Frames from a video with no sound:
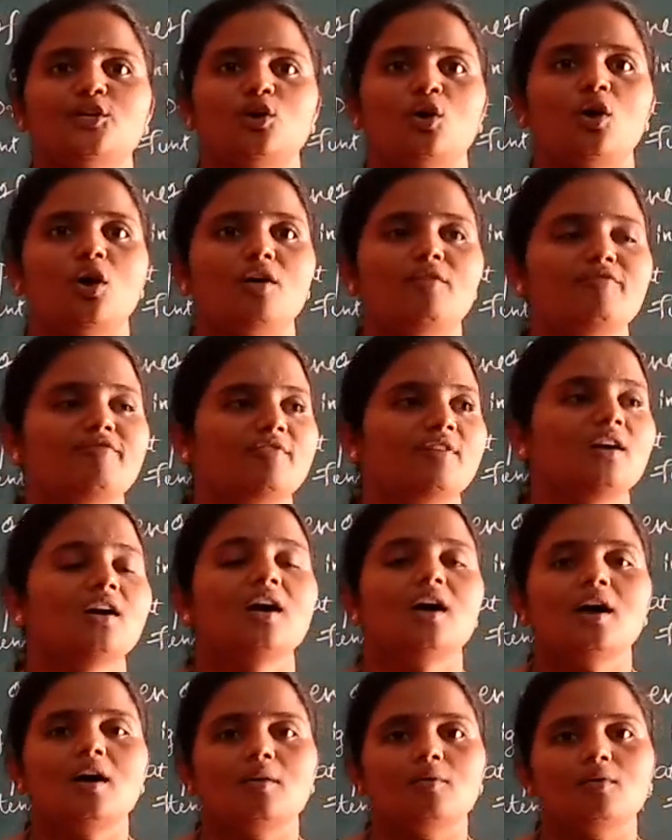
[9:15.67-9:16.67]
of
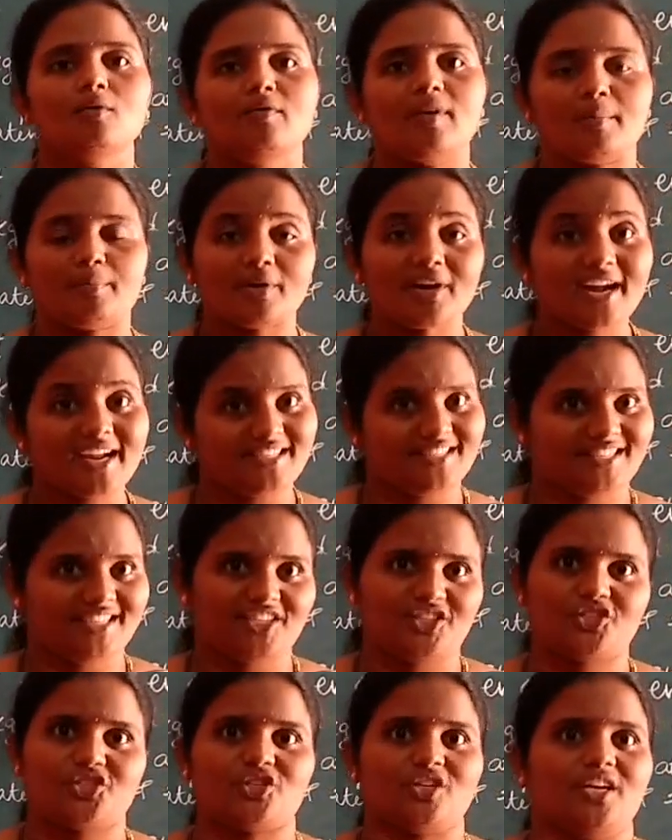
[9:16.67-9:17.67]

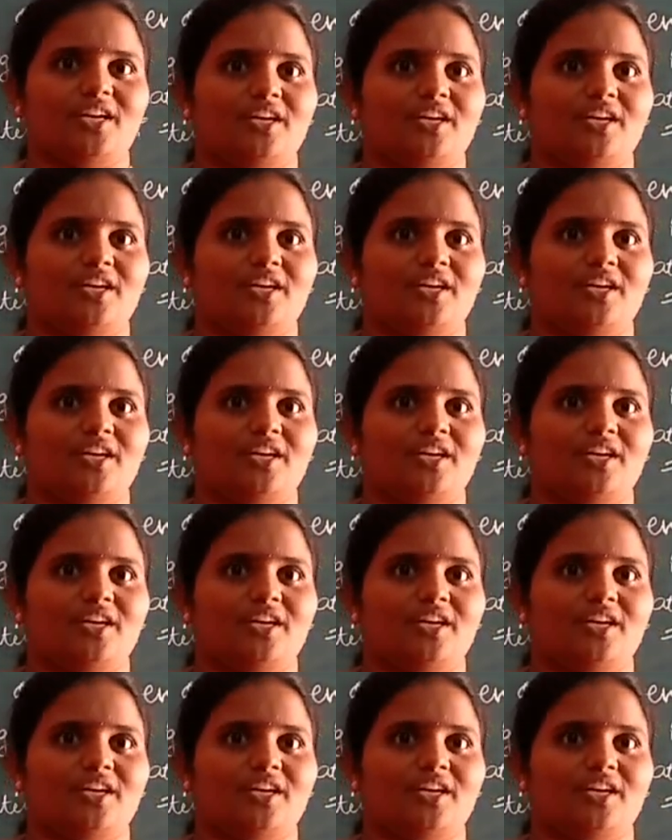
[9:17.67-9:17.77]
vaporization.